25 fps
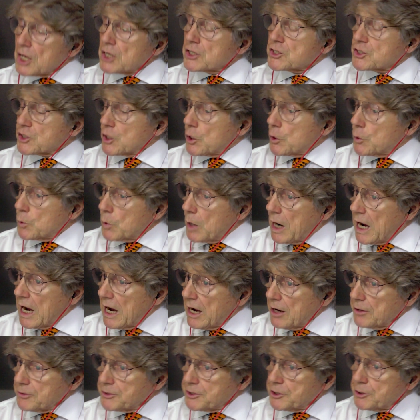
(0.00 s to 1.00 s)
So
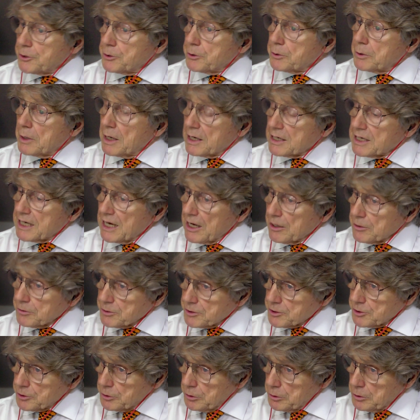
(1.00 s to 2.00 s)
how do you
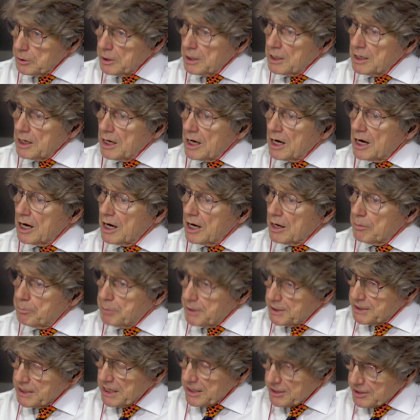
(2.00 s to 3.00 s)
counsel
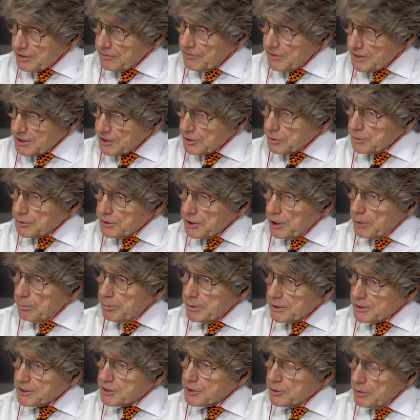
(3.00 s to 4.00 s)
pediatric physical
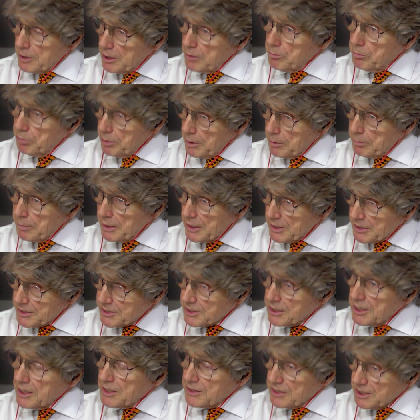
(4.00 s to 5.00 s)
therapists to implement
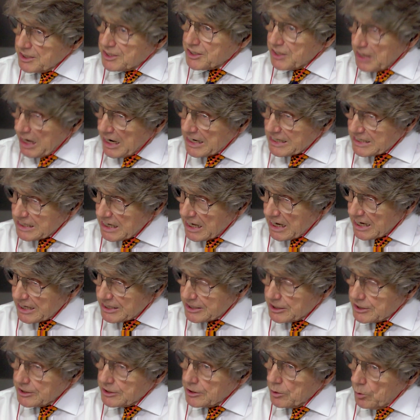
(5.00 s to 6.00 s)
this guideline,
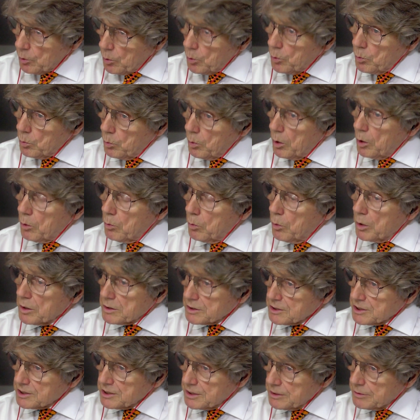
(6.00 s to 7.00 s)
and
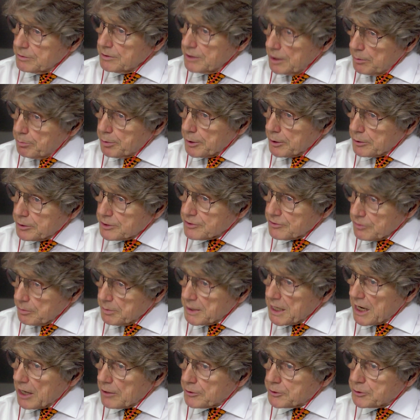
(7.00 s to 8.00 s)
what's the approach from
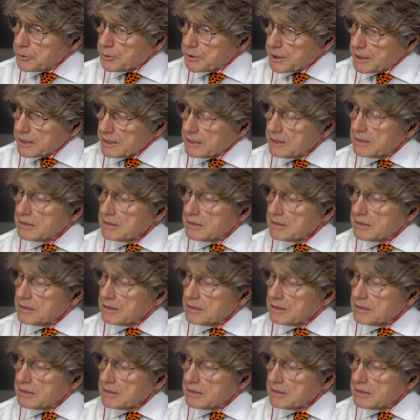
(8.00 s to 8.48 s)
now, do you think?